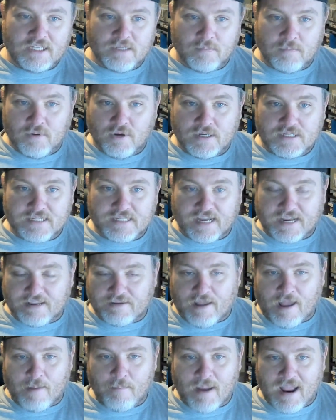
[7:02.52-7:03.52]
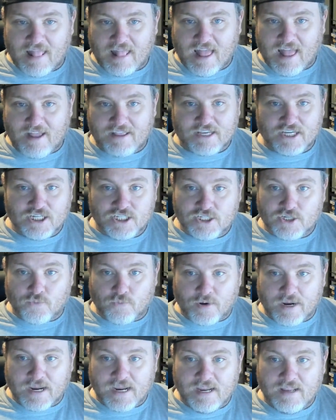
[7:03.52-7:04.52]
books, I buy a lot just to
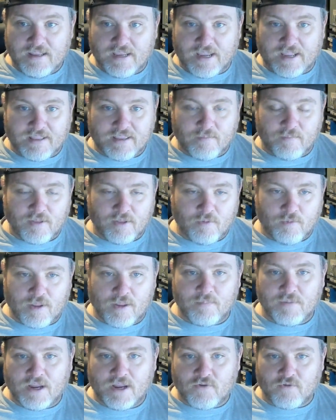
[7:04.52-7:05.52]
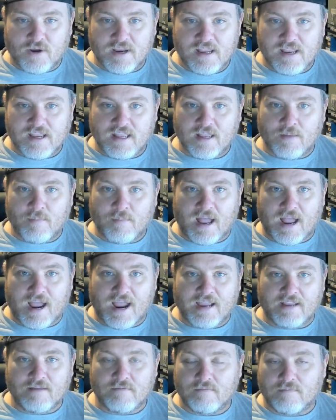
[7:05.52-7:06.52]
read, and typically when I'm done reading them,
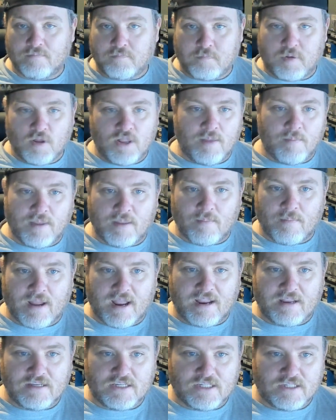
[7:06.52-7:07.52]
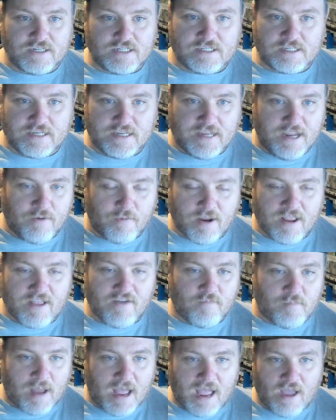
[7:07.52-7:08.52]
I put them in my just get rid
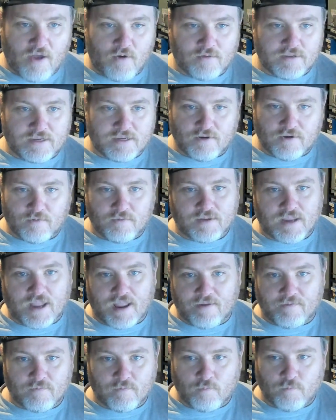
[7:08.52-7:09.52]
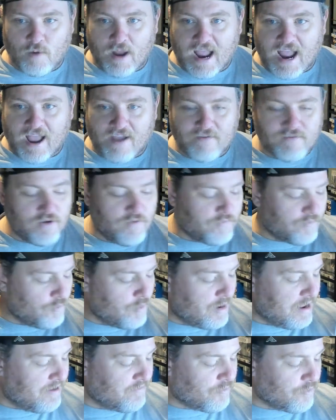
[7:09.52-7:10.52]
of pile, what have you, for
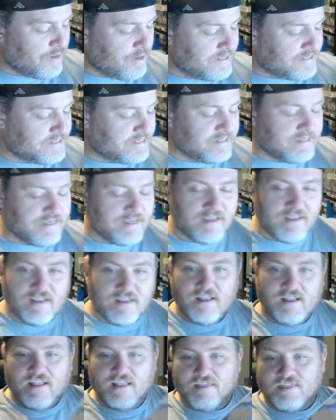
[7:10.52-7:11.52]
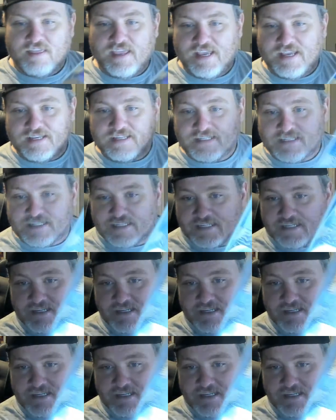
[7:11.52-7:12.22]
whatever reason. This